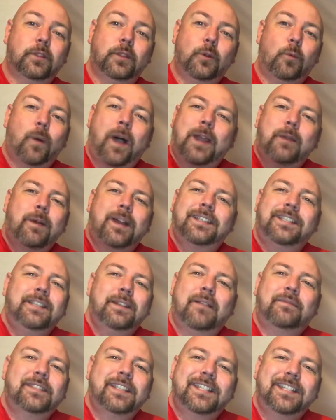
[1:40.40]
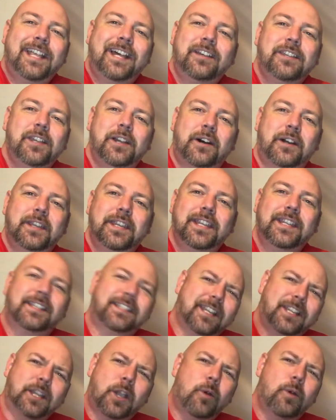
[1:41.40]
Why do I still have to sell you on this?
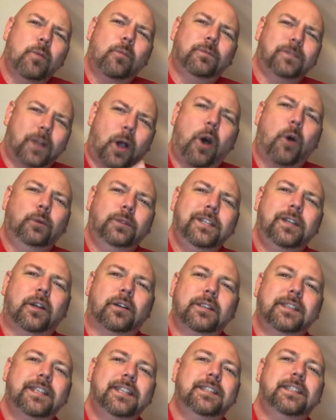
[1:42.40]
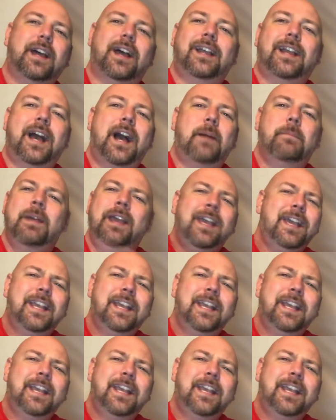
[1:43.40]
Go to onlyrcs.com.